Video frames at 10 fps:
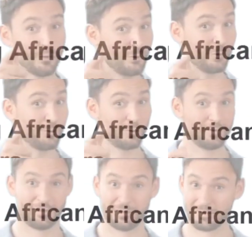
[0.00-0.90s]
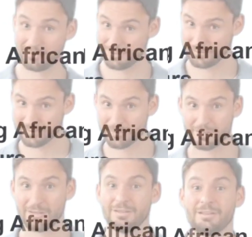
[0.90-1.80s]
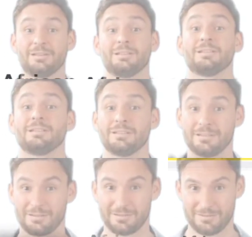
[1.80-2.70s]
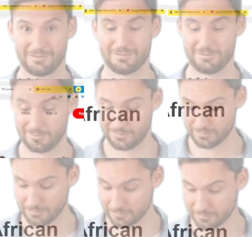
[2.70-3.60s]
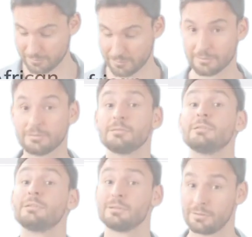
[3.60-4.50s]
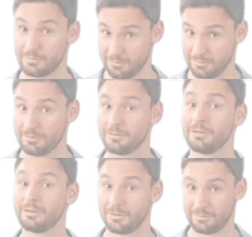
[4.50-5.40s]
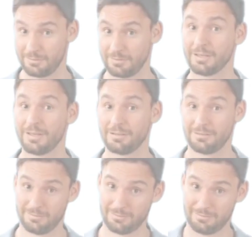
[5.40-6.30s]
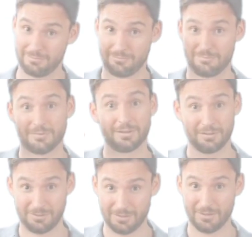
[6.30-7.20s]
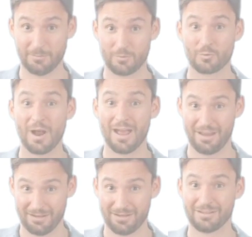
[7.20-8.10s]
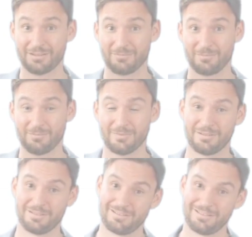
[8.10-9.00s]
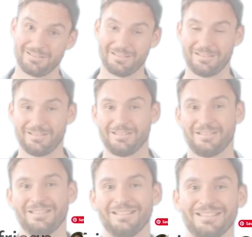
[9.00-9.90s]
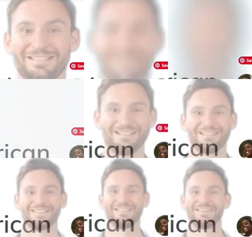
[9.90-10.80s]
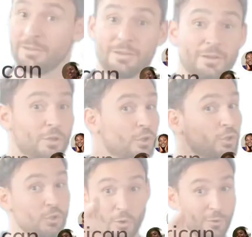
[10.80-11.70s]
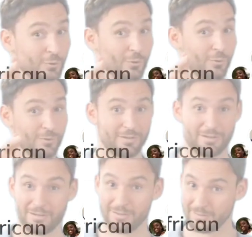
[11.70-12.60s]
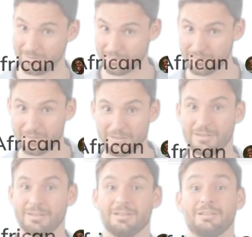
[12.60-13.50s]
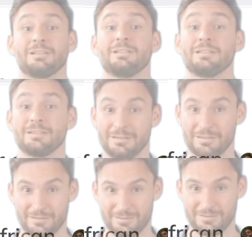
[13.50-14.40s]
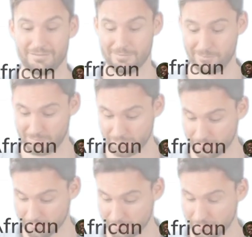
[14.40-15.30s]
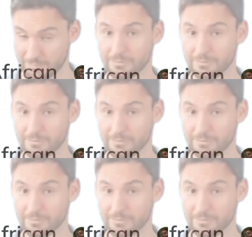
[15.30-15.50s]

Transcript: is free, is for grabs. So watch this video to the end so that you know how this money can land on your laps, can land on your table. Now the link to this uh, website, this portal of uh, Tony Elumelu's grant,